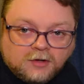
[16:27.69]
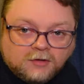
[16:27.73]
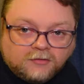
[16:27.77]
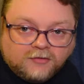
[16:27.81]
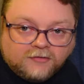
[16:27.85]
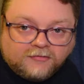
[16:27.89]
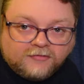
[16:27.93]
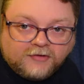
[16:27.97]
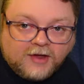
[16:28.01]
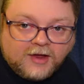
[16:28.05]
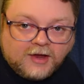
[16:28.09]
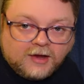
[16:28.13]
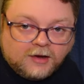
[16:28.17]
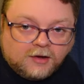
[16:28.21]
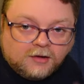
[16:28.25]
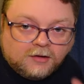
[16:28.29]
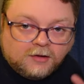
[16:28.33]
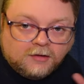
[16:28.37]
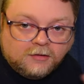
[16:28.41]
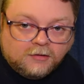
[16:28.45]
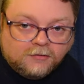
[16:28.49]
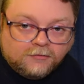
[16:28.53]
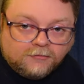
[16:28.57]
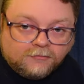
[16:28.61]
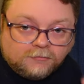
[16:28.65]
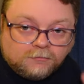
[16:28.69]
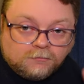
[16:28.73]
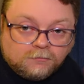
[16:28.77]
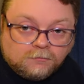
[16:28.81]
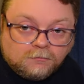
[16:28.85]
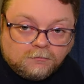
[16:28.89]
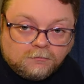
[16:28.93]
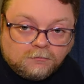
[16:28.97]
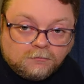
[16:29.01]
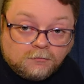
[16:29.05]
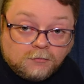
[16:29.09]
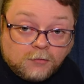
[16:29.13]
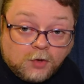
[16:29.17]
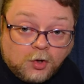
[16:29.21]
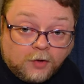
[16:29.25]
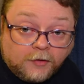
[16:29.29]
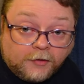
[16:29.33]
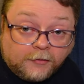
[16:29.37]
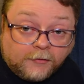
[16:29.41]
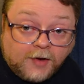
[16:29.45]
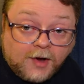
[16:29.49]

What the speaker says: to say is holy